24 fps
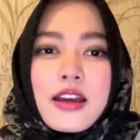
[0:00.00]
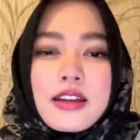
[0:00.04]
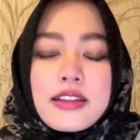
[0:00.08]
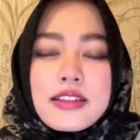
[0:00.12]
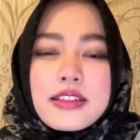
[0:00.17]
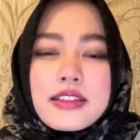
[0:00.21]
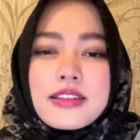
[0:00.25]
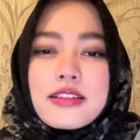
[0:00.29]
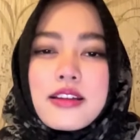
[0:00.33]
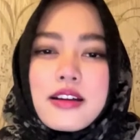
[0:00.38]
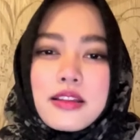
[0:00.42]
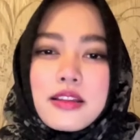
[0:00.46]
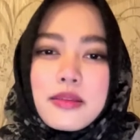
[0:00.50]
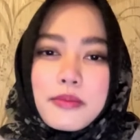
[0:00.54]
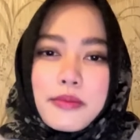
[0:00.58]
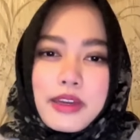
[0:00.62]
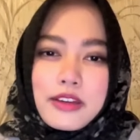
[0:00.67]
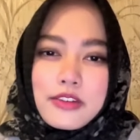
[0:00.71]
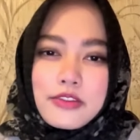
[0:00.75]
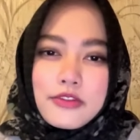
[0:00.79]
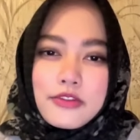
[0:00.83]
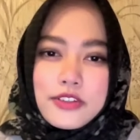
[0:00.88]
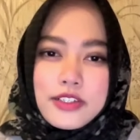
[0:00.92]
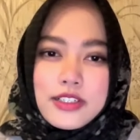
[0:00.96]
This is not
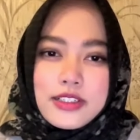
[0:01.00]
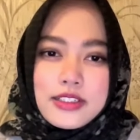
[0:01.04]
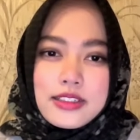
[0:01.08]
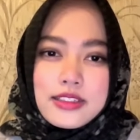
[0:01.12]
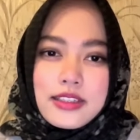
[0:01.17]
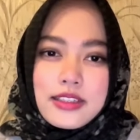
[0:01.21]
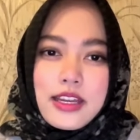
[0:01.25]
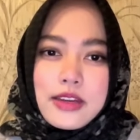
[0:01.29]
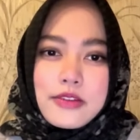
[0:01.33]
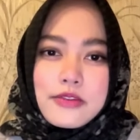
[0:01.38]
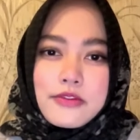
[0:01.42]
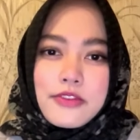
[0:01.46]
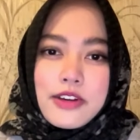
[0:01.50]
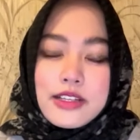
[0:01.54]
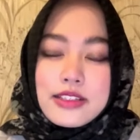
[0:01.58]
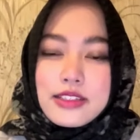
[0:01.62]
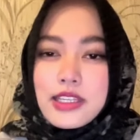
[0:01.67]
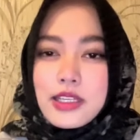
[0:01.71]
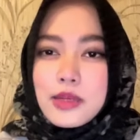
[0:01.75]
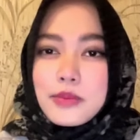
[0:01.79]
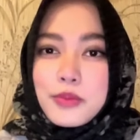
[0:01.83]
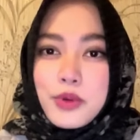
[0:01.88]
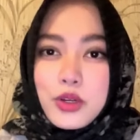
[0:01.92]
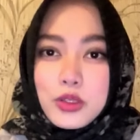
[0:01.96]
my first time
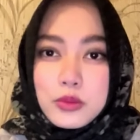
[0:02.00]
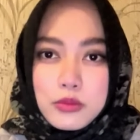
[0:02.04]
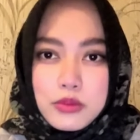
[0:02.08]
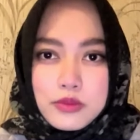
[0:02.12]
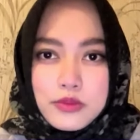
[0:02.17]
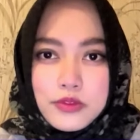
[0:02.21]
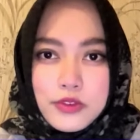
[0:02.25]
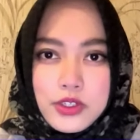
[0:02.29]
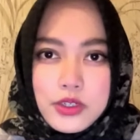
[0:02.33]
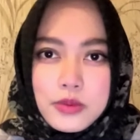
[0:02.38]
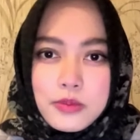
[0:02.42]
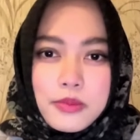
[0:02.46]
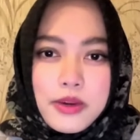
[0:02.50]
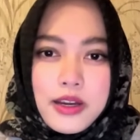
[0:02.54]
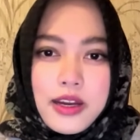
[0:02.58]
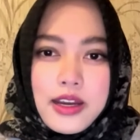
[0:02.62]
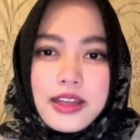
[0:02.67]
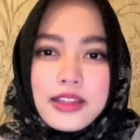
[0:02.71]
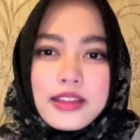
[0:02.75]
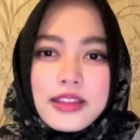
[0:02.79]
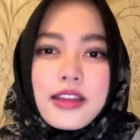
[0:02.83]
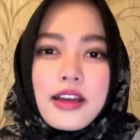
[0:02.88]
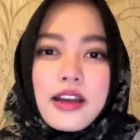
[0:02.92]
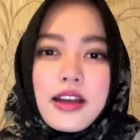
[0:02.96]
fasting abroad before,
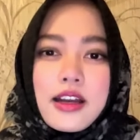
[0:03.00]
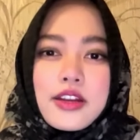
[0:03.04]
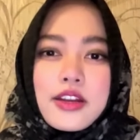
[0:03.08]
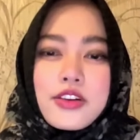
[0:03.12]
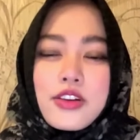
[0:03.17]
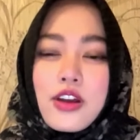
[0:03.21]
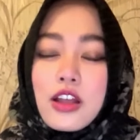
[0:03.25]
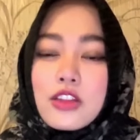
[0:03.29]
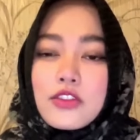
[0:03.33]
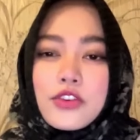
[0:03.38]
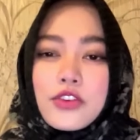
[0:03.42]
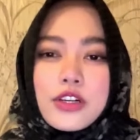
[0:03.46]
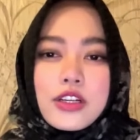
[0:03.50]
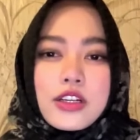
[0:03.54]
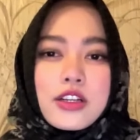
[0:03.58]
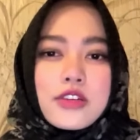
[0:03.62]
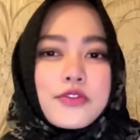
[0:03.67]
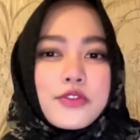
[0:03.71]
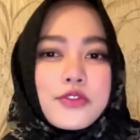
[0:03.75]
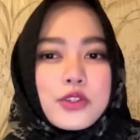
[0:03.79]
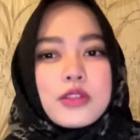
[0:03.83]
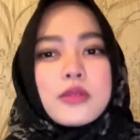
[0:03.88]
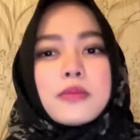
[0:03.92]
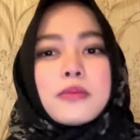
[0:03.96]
but not for the
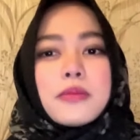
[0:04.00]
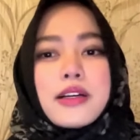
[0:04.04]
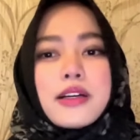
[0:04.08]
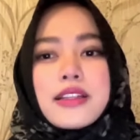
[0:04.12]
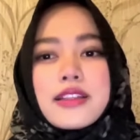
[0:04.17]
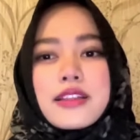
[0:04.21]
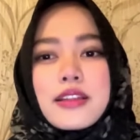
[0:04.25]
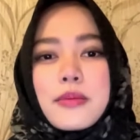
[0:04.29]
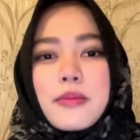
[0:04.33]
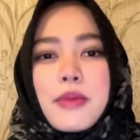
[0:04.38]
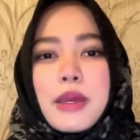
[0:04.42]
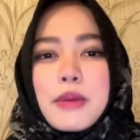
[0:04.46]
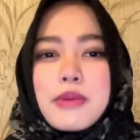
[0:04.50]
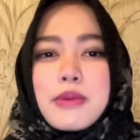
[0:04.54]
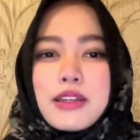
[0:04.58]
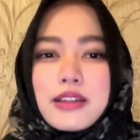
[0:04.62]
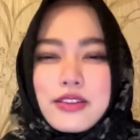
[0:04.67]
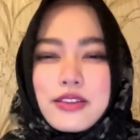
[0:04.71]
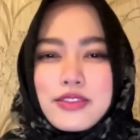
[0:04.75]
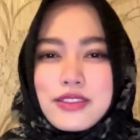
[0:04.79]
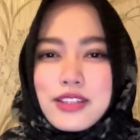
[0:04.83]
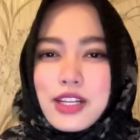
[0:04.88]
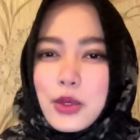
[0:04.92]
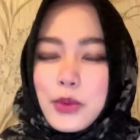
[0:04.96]
full month, maybe
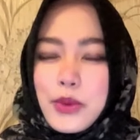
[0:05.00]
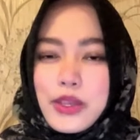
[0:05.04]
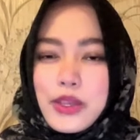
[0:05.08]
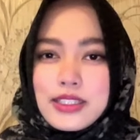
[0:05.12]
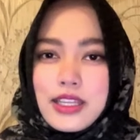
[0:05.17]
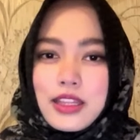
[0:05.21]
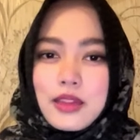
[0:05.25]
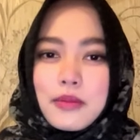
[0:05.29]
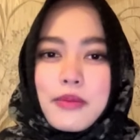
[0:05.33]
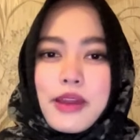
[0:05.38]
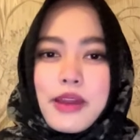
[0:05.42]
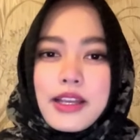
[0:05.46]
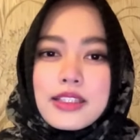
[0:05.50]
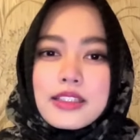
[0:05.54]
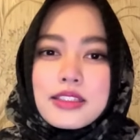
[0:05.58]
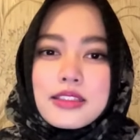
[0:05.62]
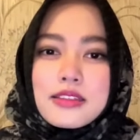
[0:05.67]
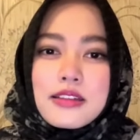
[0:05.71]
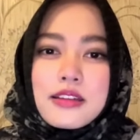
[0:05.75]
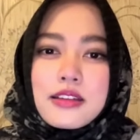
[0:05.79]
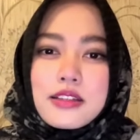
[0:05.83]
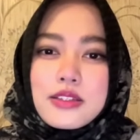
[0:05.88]
around 3 weeks at max.